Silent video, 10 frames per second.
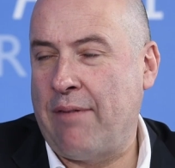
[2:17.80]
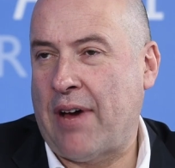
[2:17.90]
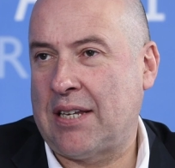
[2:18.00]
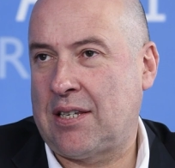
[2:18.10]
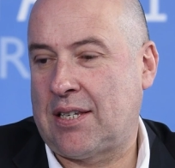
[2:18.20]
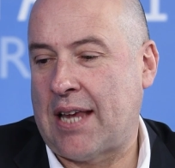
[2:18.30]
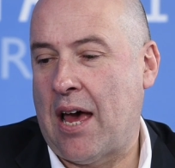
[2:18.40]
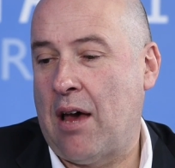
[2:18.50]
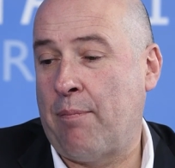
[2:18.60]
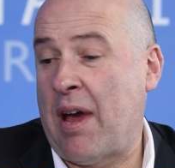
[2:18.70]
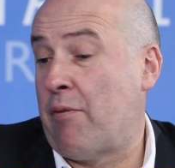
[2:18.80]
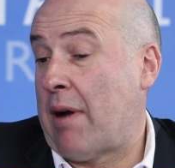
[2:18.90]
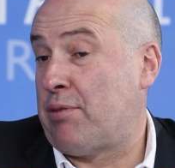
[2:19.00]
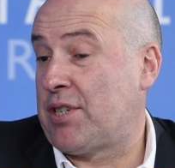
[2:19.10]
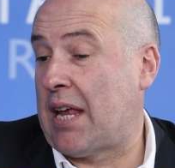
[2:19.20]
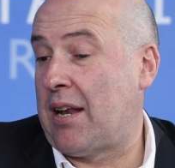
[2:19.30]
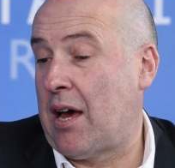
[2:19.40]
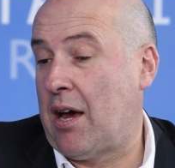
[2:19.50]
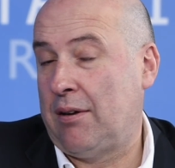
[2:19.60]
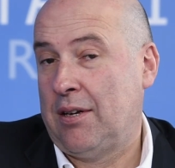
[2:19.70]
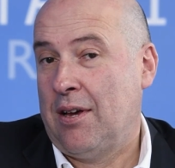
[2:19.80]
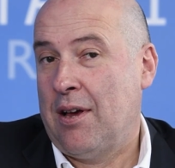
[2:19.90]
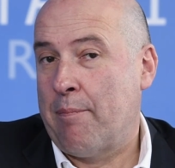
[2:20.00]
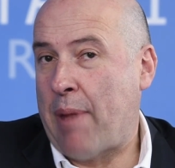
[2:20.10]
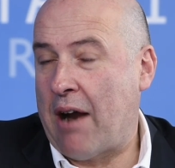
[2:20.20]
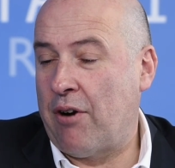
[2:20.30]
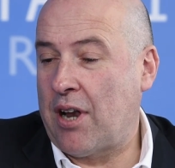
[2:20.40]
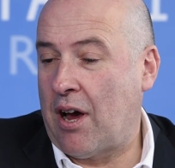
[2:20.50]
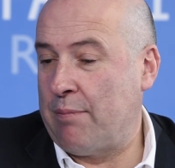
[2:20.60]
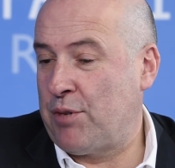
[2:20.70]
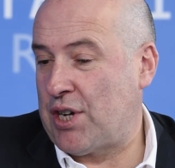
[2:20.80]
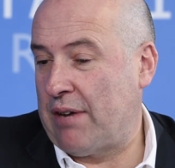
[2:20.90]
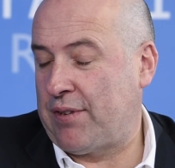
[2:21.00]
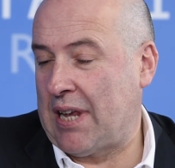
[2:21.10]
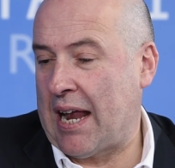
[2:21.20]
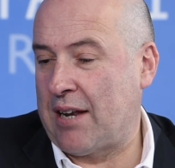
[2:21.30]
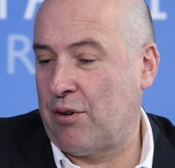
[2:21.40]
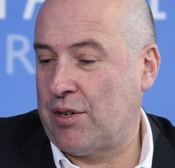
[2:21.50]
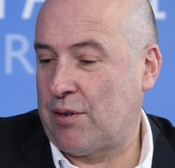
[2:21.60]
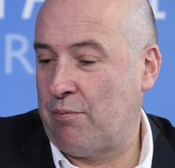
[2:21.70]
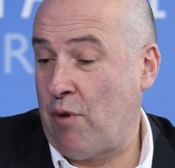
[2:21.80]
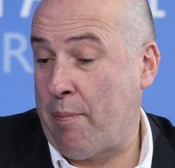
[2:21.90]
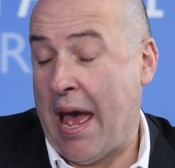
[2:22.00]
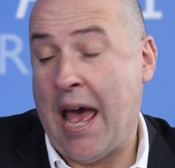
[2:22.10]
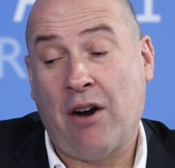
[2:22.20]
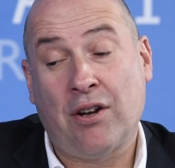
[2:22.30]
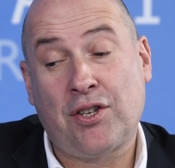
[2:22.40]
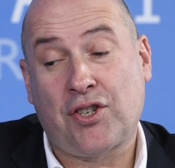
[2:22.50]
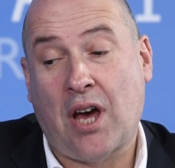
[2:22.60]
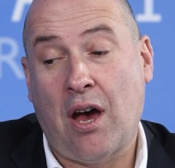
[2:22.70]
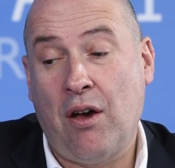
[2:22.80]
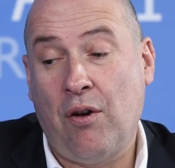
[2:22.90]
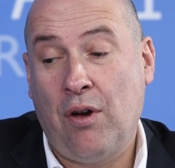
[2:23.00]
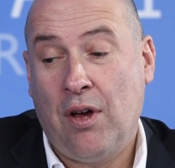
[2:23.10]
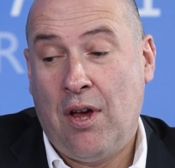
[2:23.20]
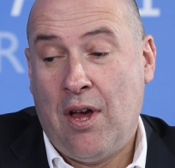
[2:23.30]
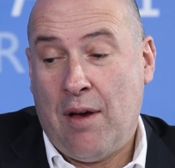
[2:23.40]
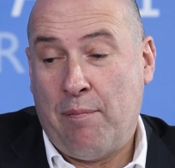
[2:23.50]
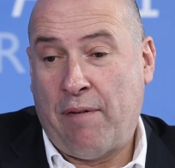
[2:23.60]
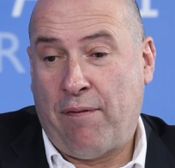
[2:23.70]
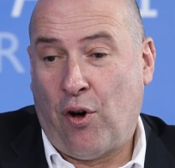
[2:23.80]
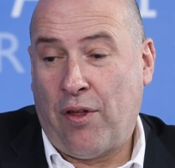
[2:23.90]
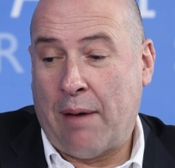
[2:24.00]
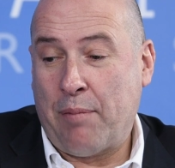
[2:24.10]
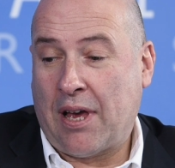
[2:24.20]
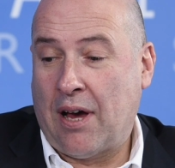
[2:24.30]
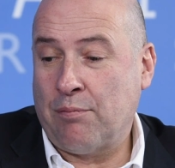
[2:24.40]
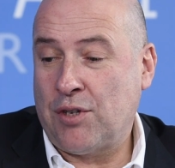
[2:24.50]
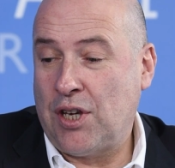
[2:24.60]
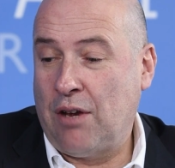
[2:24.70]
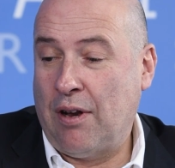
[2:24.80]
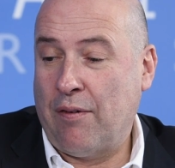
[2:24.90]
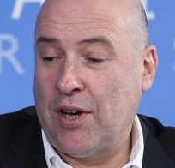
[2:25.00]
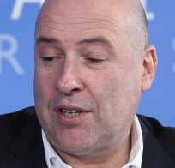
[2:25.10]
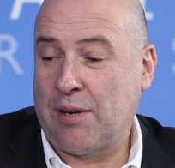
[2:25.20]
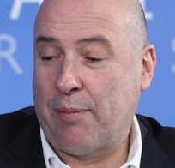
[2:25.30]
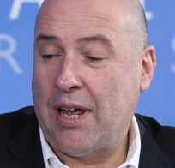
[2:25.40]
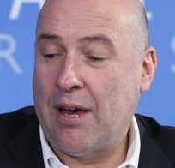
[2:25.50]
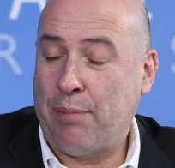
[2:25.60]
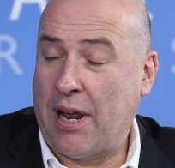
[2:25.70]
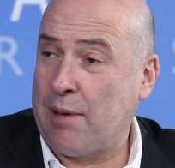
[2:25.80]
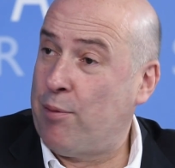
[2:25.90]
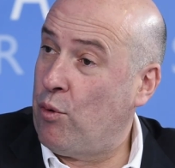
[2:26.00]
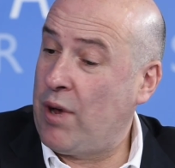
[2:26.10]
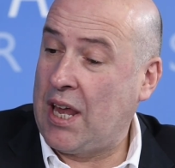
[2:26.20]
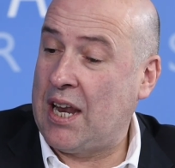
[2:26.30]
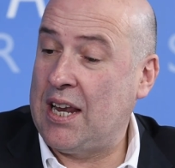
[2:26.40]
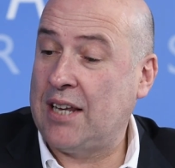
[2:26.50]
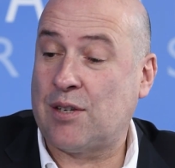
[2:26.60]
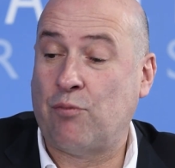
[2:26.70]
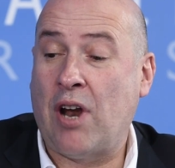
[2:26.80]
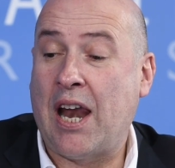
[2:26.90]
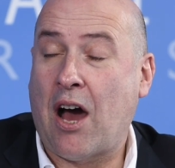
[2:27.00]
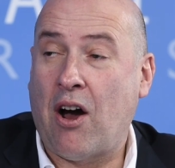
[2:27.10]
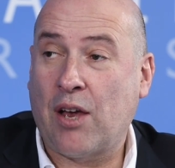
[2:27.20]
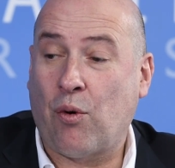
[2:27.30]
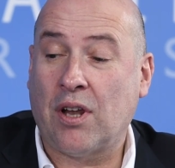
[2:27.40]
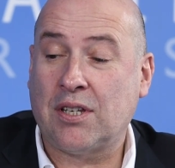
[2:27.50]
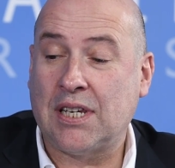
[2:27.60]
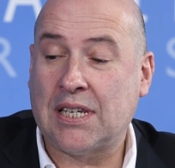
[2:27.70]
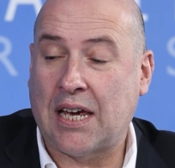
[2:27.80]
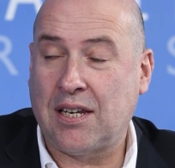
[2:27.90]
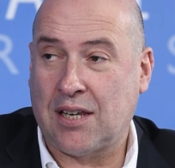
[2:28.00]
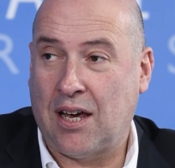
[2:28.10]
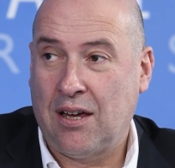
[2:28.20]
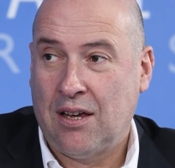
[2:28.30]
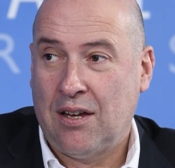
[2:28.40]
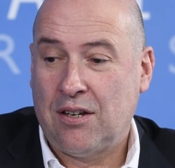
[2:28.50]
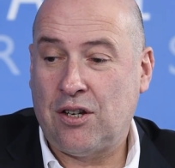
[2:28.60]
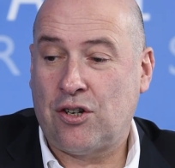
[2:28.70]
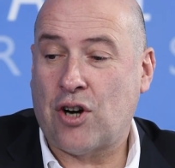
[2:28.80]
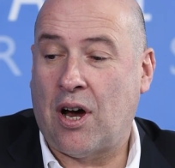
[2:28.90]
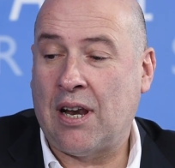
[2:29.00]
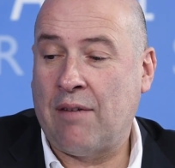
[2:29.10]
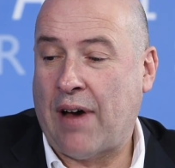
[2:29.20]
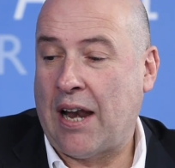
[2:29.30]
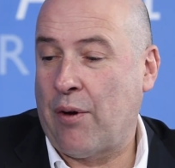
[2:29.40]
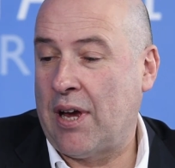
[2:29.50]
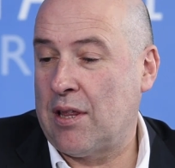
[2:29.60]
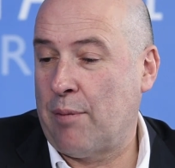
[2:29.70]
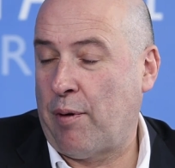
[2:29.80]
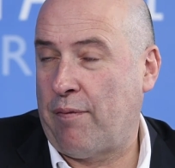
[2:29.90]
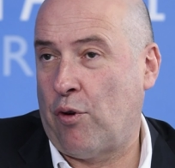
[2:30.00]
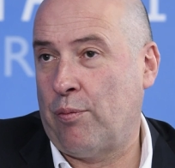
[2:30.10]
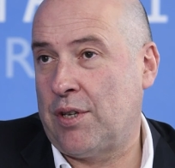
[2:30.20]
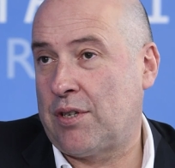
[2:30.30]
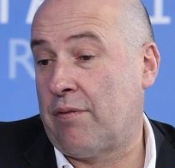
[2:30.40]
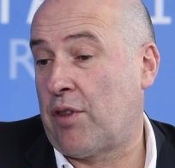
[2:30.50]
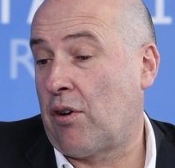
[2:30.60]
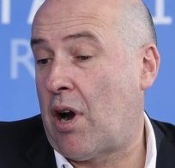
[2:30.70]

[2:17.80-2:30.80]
EVAS may represent a paradigm shift in aneurysm repair. And so before that becomes universally applicable, we're going to need some really high quality data to try and evaluate the performance of the